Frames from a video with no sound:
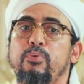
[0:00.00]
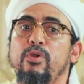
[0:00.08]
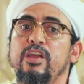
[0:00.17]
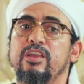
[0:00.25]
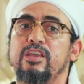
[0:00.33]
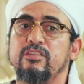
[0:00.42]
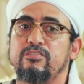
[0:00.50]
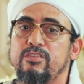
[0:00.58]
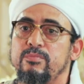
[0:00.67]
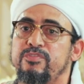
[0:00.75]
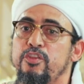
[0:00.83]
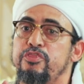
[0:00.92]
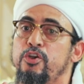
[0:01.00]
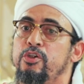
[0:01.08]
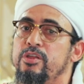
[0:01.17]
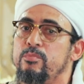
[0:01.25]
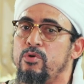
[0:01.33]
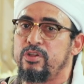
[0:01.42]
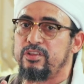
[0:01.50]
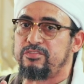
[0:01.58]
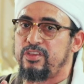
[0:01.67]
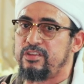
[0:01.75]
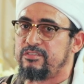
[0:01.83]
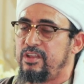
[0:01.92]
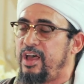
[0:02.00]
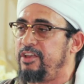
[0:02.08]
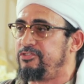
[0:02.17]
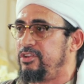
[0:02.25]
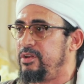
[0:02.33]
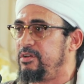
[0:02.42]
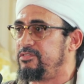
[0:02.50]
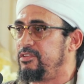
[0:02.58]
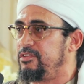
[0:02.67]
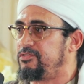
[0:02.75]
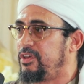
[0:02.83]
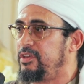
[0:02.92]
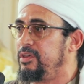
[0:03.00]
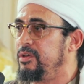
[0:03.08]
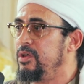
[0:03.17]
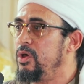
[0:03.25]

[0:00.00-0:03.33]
prayed against them for 30 mornings, Sayyidatina Aisha narrates in the Sahih.